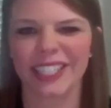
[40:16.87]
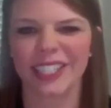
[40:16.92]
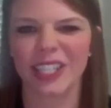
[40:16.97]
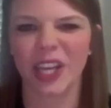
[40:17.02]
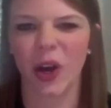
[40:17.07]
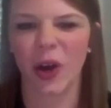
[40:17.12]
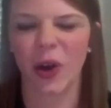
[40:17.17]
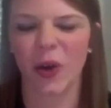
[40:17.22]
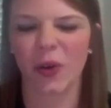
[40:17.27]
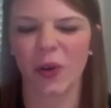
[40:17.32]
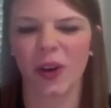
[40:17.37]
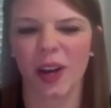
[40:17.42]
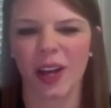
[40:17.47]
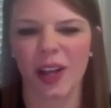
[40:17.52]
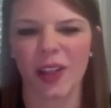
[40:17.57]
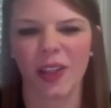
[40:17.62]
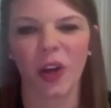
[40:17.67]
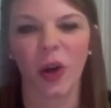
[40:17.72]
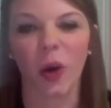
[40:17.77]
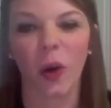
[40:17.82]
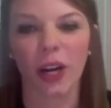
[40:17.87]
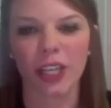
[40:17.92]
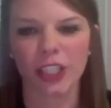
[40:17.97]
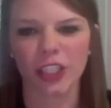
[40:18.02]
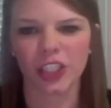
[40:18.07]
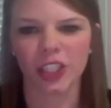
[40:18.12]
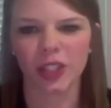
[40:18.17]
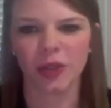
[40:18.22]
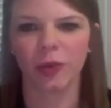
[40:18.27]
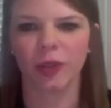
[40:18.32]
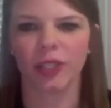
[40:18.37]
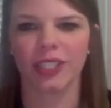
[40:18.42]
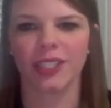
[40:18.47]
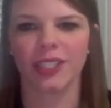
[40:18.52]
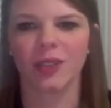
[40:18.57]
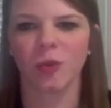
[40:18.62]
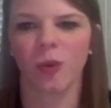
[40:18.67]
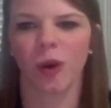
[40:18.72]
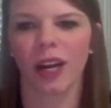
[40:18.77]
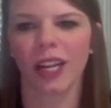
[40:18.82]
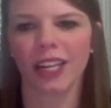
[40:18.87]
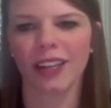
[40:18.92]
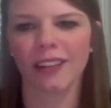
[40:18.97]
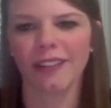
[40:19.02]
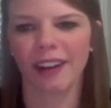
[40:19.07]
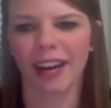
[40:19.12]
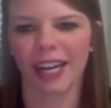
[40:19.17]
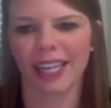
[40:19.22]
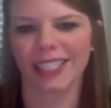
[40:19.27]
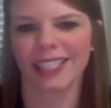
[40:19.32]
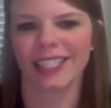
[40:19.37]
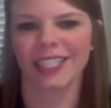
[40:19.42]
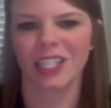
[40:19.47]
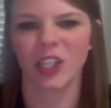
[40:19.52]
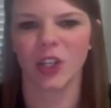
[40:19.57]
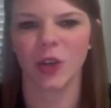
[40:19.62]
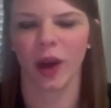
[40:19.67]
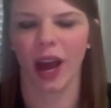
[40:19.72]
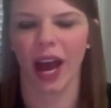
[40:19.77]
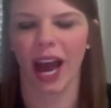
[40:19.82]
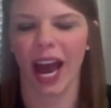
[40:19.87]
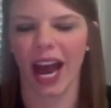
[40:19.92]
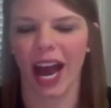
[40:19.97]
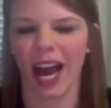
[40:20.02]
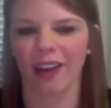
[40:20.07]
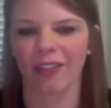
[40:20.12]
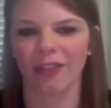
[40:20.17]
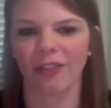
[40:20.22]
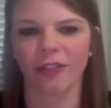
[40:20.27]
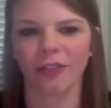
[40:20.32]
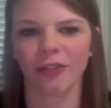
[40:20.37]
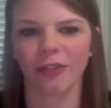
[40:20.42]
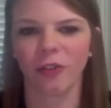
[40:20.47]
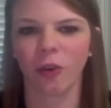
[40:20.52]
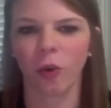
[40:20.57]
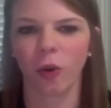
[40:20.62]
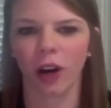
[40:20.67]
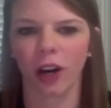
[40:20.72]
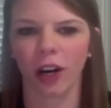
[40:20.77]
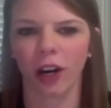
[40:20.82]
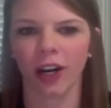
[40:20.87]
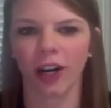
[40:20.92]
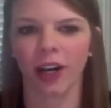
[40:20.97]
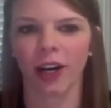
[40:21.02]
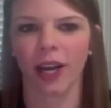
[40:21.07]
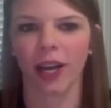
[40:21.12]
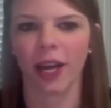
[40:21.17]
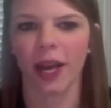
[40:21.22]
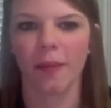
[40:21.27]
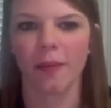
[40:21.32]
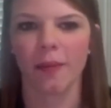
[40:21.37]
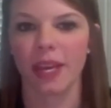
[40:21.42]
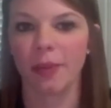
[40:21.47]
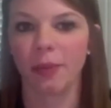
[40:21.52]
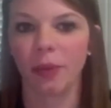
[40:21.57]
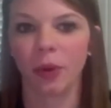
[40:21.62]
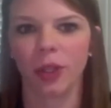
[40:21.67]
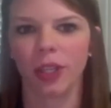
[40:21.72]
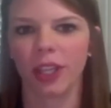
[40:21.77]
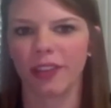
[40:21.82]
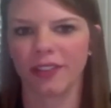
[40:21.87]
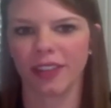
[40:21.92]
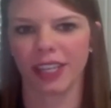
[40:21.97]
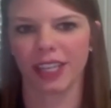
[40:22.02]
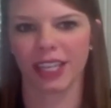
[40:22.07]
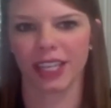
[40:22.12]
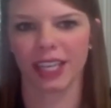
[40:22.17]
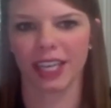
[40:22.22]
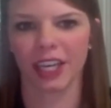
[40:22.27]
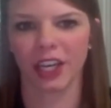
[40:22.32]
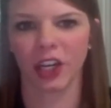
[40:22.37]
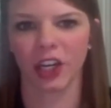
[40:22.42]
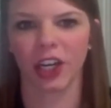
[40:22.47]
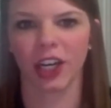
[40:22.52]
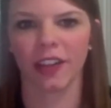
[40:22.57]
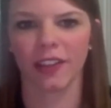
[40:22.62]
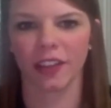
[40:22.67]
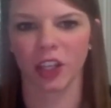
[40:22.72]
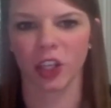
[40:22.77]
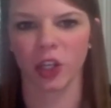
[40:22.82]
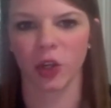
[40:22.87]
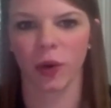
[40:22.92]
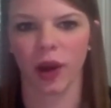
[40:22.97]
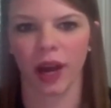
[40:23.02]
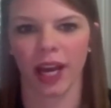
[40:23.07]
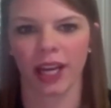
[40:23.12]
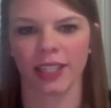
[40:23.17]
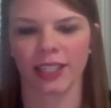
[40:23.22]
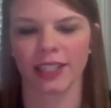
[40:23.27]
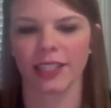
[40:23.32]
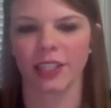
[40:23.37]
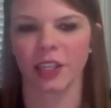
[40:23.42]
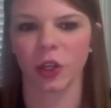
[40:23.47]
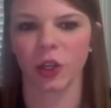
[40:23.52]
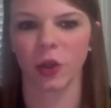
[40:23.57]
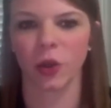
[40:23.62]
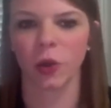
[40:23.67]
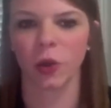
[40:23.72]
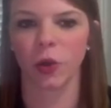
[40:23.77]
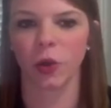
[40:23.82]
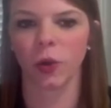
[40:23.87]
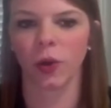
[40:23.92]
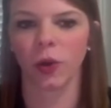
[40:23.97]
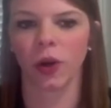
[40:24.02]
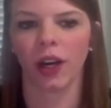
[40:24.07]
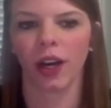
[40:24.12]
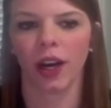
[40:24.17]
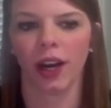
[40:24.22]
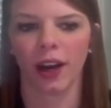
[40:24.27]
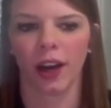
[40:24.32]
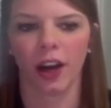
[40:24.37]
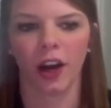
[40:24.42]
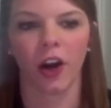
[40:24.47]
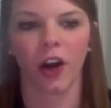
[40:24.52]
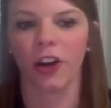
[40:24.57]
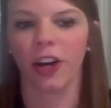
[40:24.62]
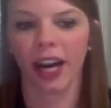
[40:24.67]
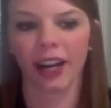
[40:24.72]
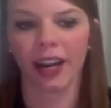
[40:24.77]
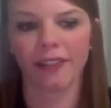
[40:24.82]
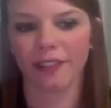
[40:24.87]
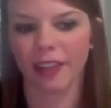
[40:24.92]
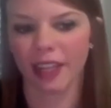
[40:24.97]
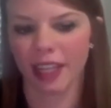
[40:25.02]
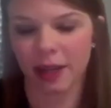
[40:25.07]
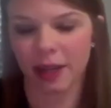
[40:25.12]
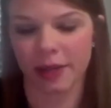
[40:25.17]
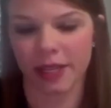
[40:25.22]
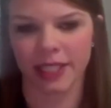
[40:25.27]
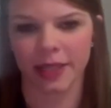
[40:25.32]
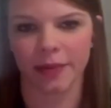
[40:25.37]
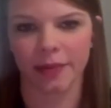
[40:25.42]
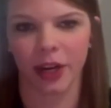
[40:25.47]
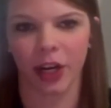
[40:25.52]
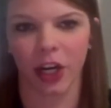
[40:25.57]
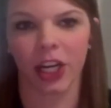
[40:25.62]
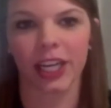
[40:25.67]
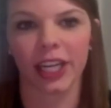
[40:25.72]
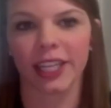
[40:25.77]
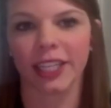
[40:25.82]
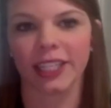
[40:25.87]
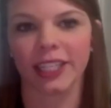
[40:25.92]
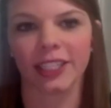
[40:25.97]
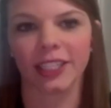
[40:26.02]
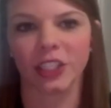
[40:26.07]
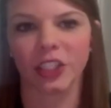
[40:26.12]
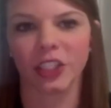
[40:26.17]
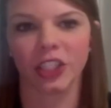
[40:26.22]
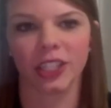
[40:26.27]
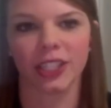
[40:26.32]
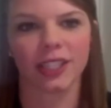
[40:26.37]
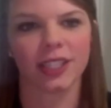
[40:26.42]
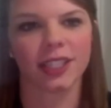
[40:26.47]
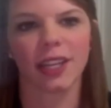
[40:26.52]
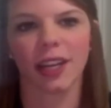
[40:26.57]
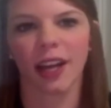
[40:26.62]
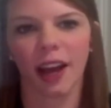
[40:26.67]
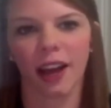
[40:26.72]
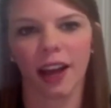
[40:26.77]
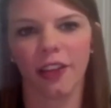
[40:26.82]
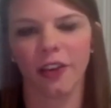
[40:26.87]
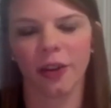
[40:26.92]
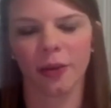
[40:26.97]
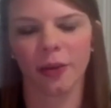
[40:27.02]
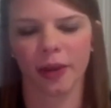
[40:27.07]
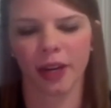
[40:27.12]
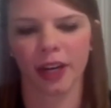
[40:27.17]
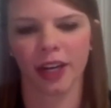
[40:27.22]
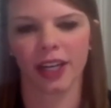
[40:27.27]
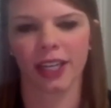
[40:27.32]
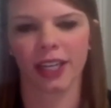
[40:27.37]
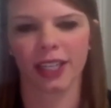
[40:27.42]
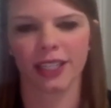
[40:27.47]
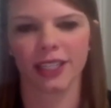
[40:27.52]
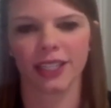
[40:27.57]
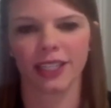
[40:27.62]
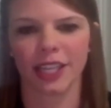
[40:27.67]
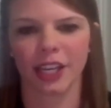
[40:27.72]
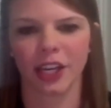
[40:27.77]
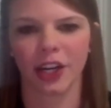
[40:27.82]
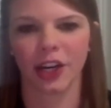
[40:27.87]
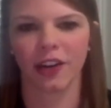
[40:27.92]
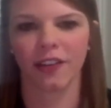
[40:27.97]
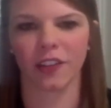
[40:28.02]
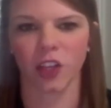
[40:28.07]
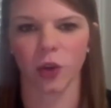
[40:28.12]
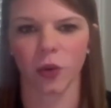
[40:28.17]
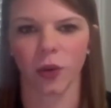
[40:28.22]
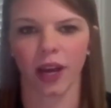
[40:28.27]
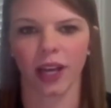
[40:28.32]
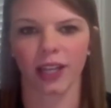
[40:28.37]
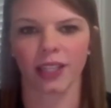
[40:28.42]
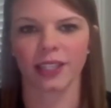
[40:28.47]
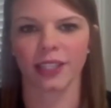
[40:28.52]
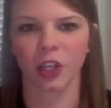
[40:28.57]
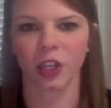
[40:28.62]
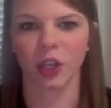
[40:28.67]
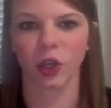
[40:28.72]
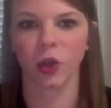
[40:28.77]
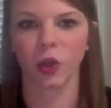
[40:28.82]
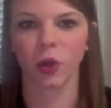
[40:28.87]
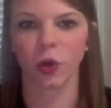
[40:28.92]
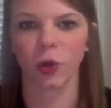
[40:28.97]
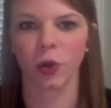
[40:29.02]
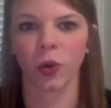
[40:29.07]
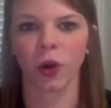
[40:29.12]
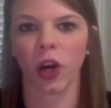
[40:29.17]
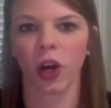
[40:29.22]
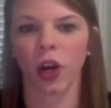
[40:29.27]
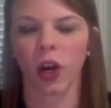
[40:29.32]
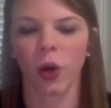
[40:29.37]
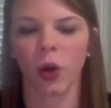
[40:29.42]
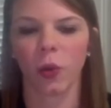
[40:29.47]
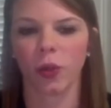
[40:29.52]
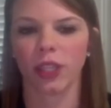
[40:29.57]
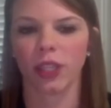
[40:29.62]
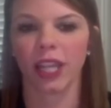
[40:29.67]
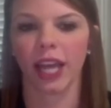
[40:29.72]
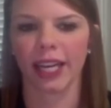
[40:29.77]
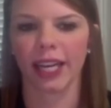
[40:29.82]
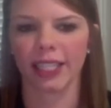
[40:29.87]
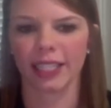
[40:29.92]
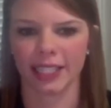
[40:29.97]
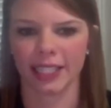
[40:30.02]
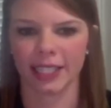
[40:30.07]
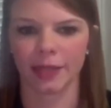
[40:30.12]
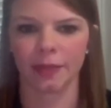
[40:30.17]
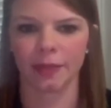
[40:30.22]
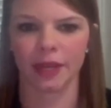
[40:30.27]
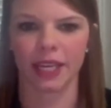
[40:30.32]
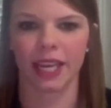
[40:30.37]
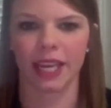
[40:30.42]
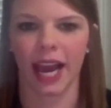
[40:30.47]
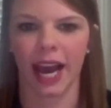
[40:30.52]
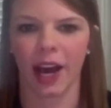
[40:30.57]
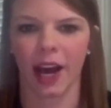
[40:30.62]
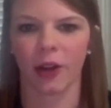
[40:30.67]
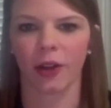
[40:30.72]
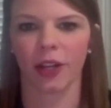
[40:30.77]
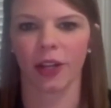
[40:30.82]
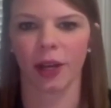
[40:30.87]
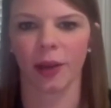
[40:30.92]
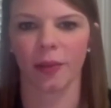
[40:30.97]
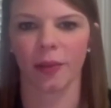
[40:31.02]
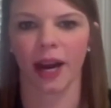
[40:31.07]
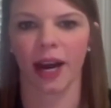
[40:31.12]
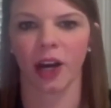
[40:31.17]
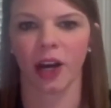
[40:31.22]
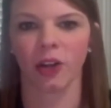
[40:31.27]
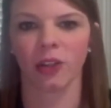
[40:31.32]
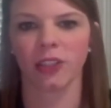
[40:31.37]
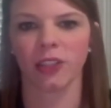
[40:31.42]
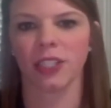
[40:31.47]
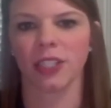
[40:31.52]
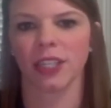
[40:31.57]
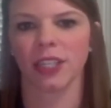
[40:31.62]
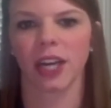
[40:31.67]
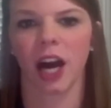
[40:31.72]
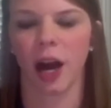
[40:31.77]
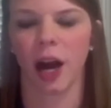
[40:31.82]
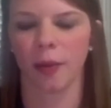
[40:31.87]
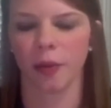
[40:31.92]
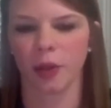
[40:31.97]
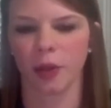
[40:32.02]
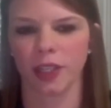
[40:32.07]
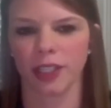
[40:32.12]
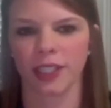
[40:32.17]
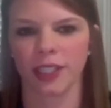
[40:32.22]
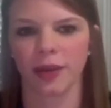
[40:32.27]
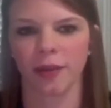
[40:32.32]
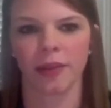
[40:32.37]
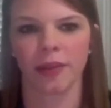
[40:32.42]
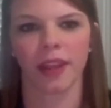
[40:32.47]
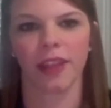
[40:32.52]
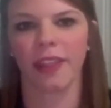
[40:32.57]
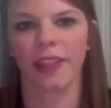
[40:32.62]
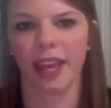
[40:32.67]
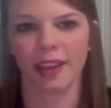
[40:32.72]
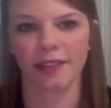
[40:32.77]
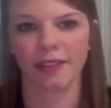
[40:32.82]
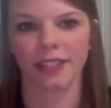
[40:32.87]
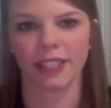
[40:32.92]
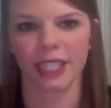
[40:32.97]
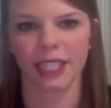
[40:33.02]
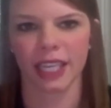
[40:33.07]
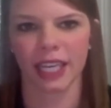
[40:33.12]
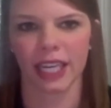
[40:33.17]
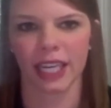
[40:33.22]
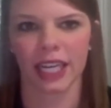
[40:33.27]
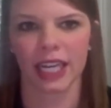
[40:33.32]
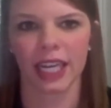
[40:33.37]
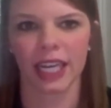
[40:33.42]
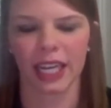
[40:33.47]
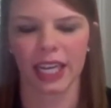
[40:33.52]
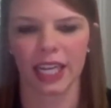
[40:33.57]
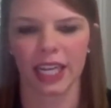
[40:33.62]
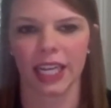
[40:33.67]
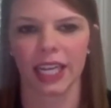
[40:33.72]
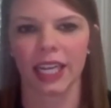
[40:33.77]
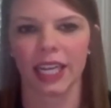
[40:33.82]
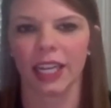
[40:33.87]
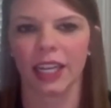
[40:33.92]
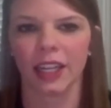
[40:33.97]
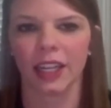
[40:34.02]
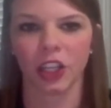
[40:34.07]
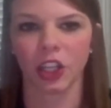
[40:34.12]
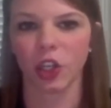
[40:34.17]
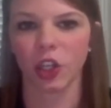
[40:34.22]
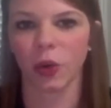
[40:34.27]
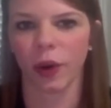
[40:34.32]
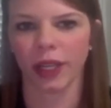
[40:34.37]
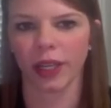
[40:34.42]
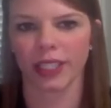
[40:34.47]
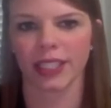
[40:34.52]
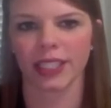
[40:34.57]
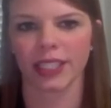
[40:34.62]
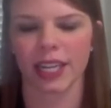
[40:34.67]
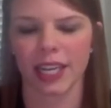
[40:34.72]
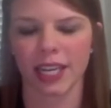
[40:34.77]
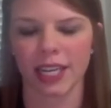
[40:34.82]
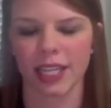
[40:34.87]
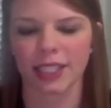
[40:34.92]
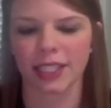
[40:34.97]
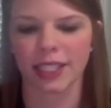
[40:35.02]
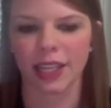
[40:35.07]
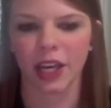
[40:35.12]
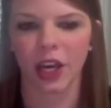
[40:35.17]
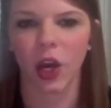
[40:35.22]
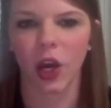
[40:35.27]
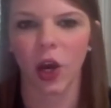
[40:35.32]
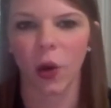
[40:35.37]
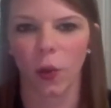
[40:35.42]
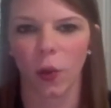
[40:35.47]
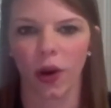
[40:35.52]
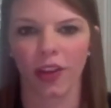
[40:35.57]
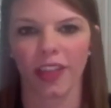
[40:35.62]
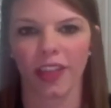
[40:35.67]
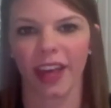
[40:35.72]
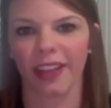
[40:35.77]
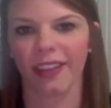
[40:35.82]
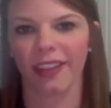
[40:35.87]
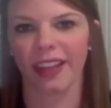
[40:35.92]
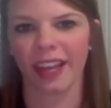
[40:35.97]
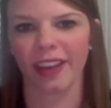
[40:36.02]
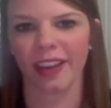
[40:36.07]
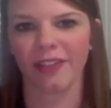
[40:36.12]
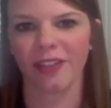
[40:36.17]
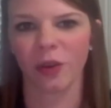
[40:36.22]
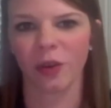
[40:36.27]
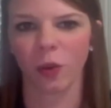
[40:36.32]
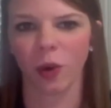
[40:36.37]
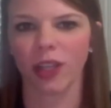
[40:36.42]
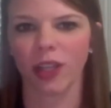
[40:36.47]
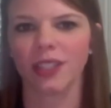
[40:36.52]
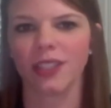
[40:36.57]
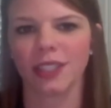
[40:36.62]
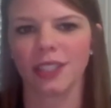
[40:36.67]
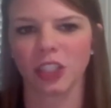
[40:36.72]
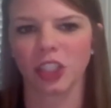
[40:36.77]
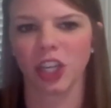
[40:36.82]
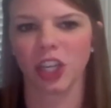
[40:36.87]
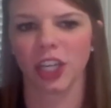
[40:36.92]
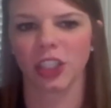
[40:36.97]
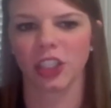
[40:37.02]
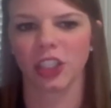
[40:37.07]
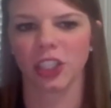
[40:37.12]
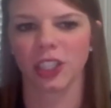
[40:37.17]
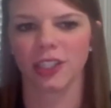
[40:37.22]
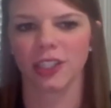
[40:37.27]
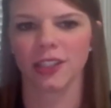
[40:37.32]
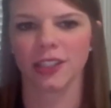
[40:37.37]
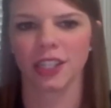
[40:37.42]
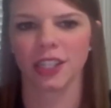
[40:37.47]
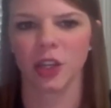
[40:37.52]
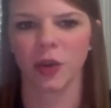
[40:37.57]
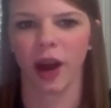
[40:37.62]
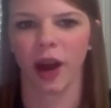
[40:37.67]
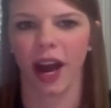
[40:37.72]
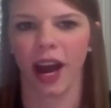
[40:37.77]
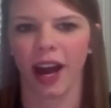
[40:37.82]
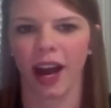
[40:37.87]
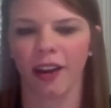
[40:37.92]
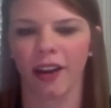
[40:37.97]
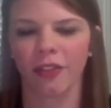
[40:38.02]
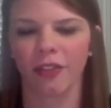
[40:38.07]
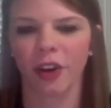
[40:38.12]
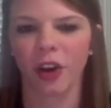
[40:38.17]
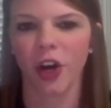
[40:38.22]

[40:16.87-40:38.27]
So the question was, what advice do you have for people living here in the US who are not Vietnamese Americans, just other Americans here in the US who would like to speak out about communism that they've seen in the US cities where they live, and what suggestions do you have